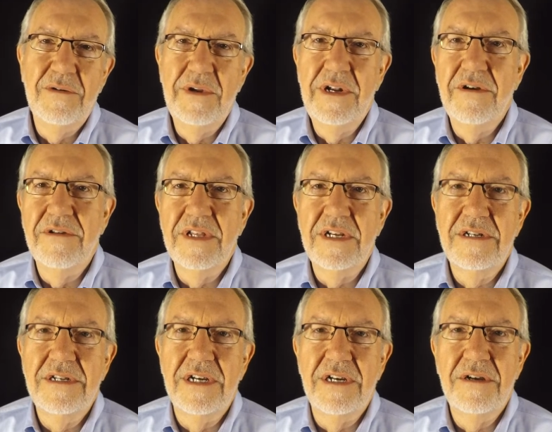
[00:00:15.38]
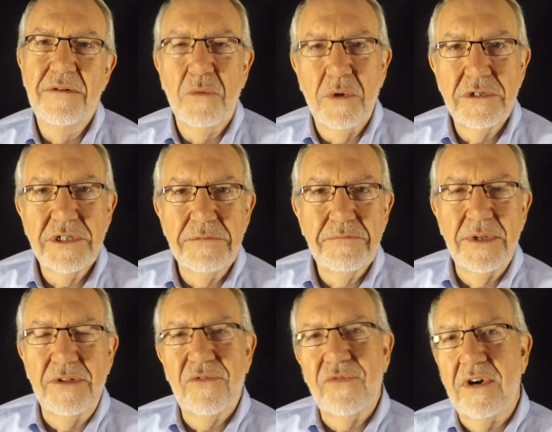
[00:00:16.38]
We know that worship,
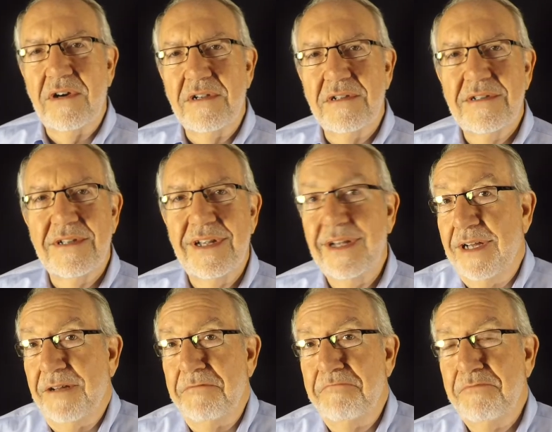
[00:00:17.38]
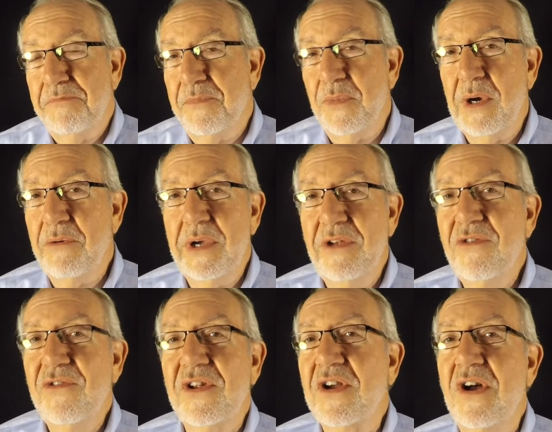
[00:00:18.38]
as far as what we
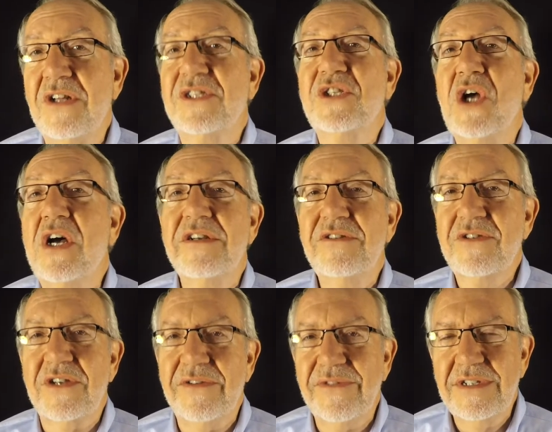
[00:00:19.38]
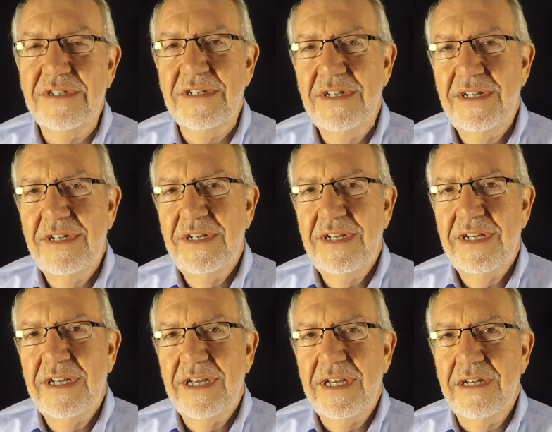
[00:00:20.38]
used to call song service,
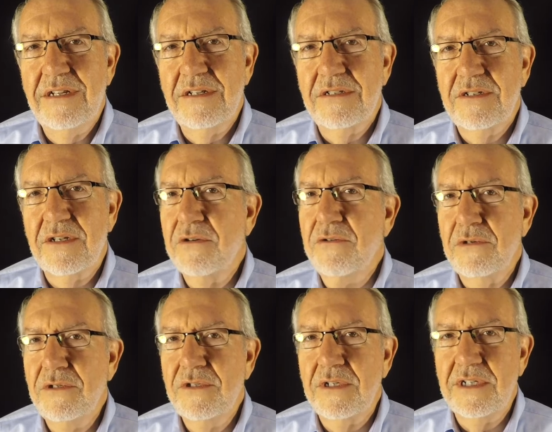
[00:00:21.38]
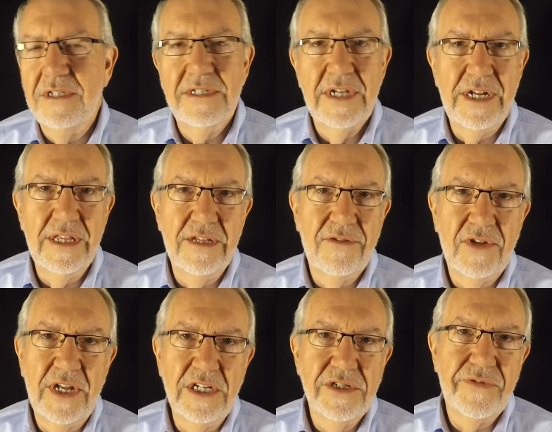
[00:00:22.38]
is so crucial in setting the
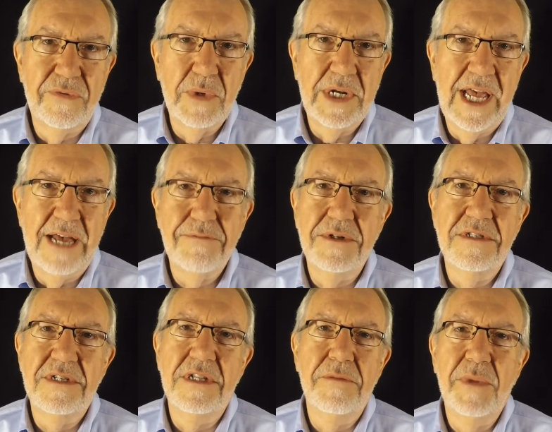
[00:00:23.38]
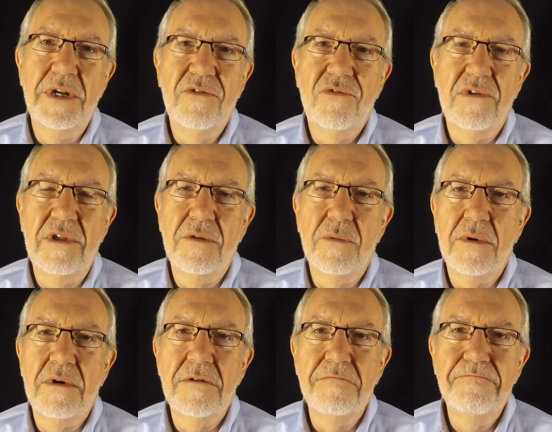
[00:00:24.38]
stage for what happens in the ministry of the
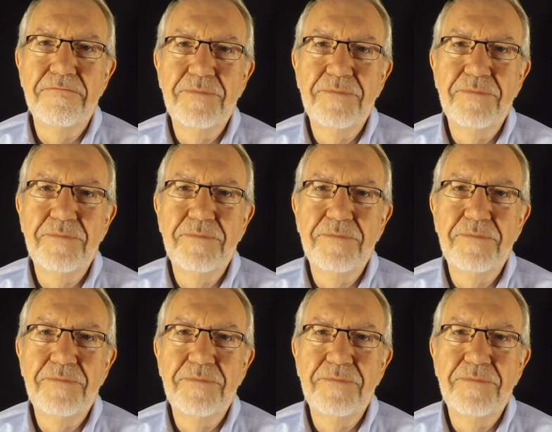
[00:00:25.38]
Word.